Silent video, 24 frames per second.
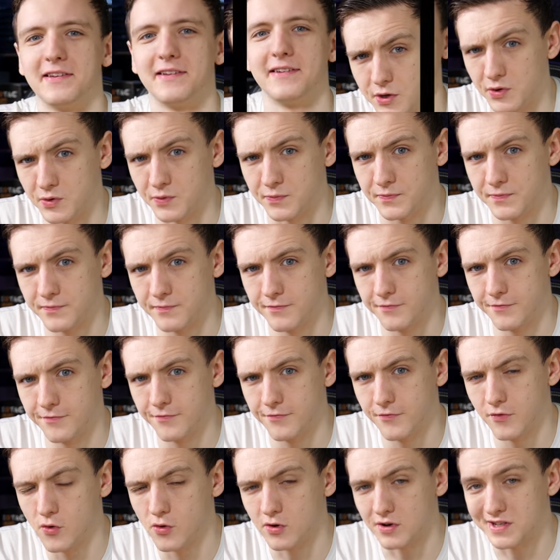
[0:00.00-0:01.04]
So
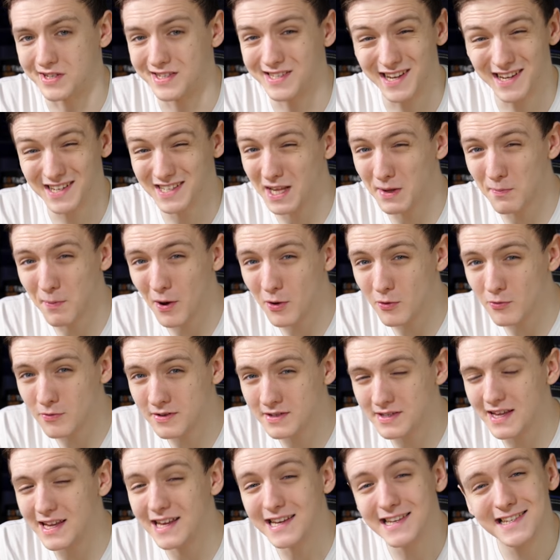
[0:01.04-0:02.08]
for
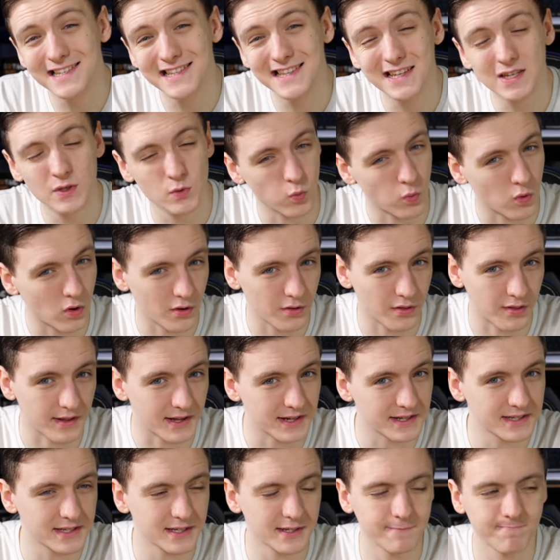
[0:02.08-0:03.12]
£60, is this worth
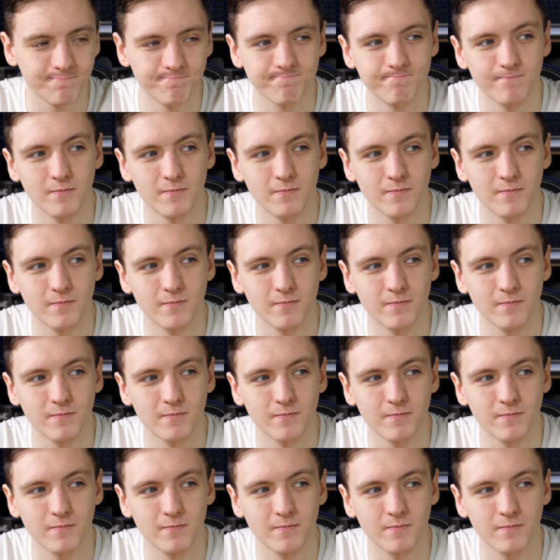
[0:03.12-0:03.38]
it?